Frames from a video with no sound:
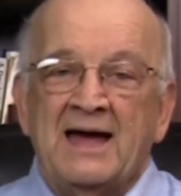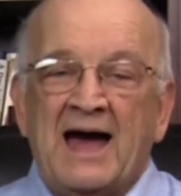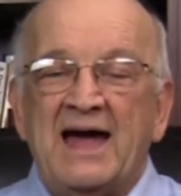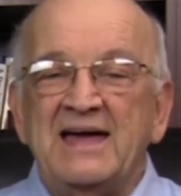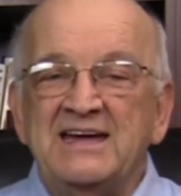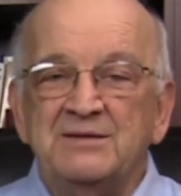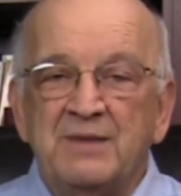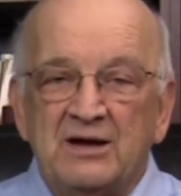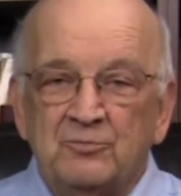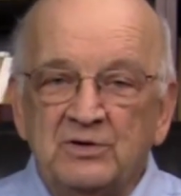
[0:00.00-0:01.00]
I ended
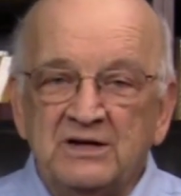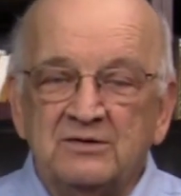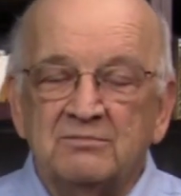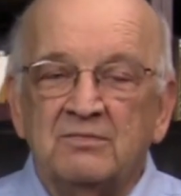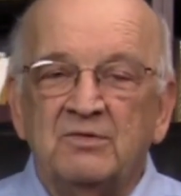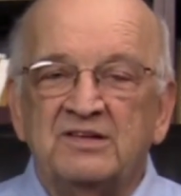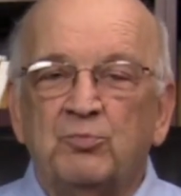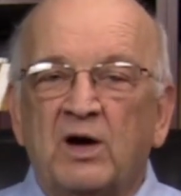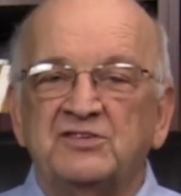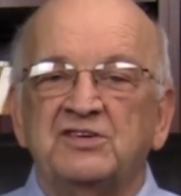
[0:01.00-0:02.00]
my week with
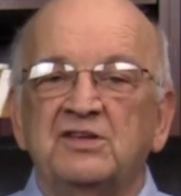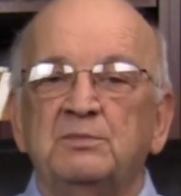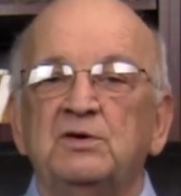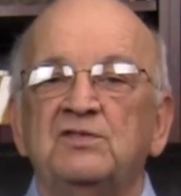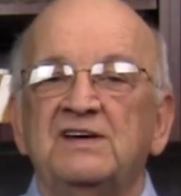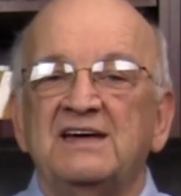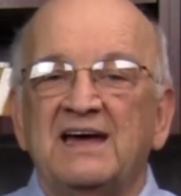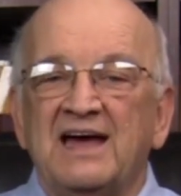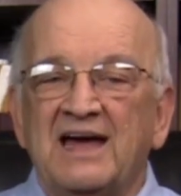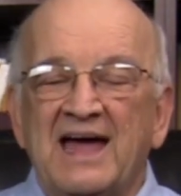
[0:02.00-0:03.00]
watching the movie
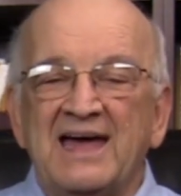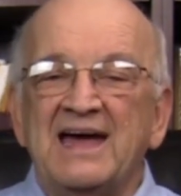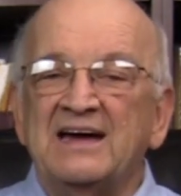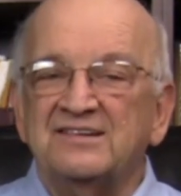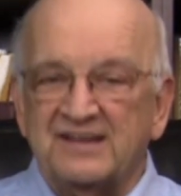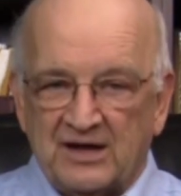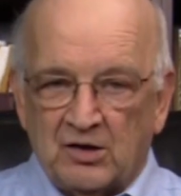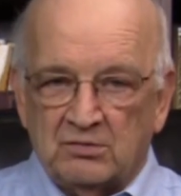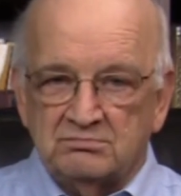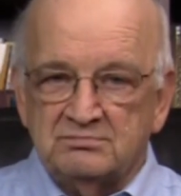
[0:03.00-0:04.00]

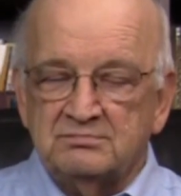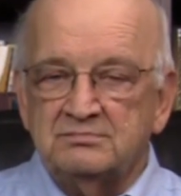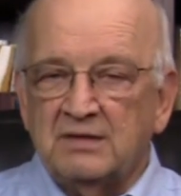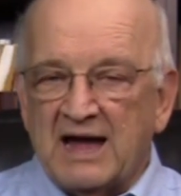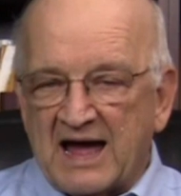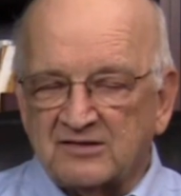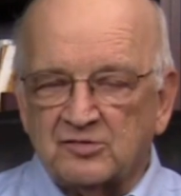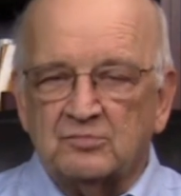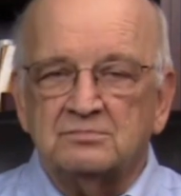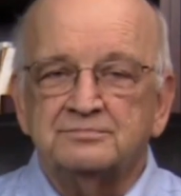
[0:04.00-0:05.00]

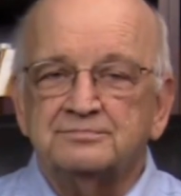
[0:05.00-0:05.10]
Axel.